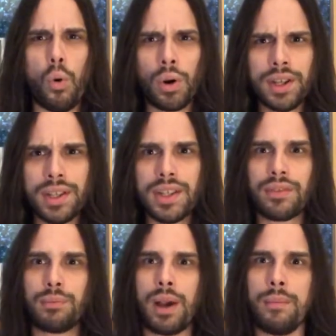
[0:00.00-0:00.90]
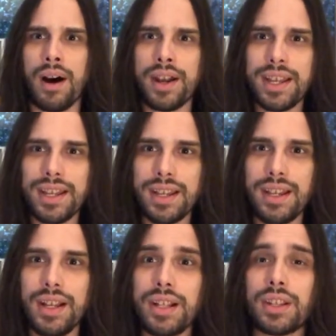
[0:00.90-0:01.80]
organs of my body,
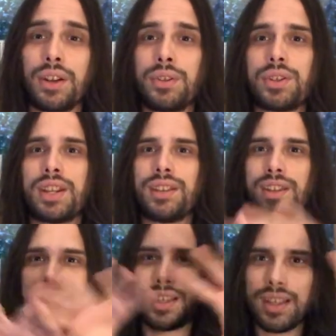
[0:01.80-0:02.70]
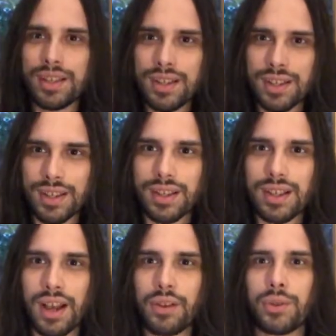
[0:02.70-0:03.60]
to understand the seasons and
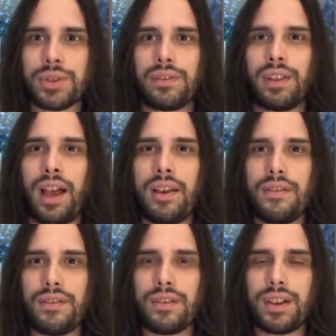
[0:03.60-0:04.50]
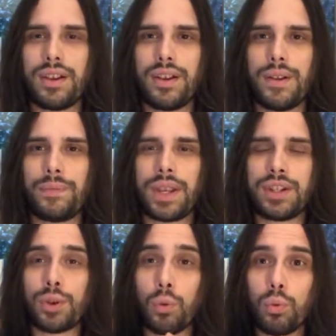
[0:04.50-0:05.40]
cycles of life, and
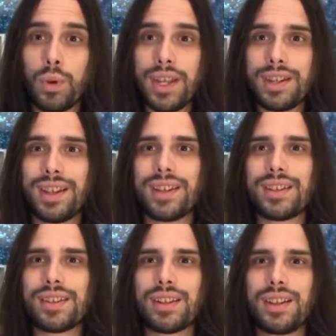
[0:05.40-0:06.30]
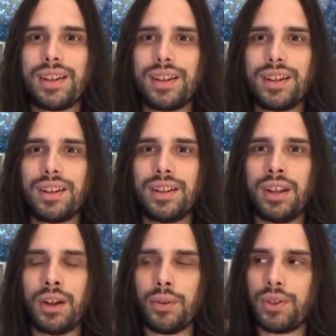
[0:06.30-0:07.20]
to witness, you
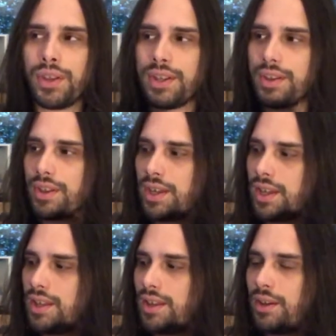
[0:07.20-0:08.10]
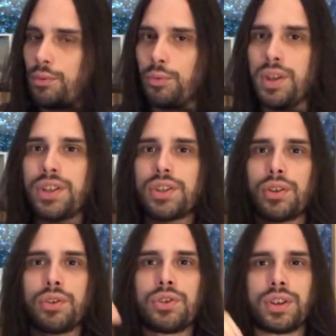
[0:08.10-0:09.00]
know, the
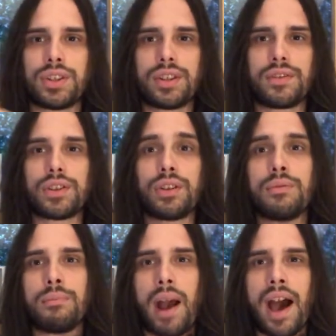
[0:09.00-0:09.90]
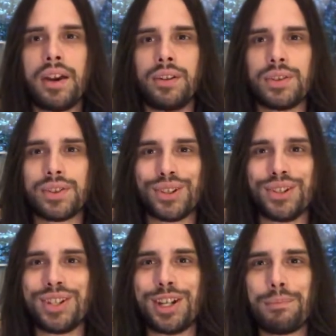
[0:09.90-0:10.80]
resurgence of certain patterns,
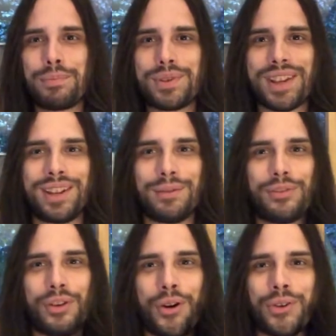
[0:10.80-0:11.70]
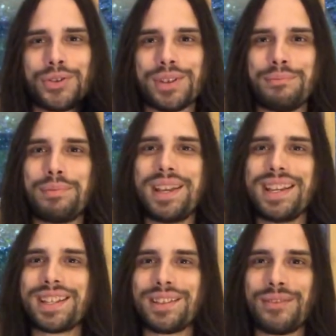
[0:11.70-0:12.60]
certain dips and falls and
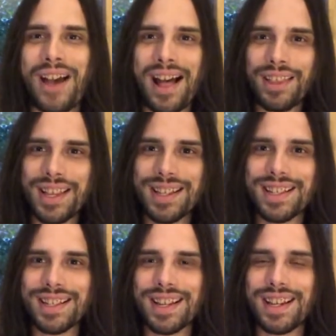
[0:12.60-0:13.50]
peaks and valleys.